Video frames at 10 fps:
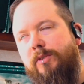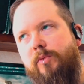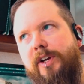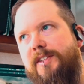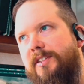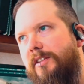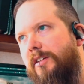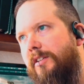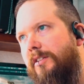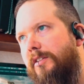racing
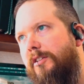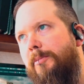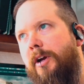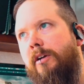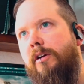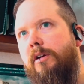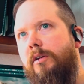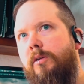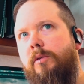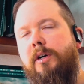the
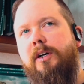Camaro,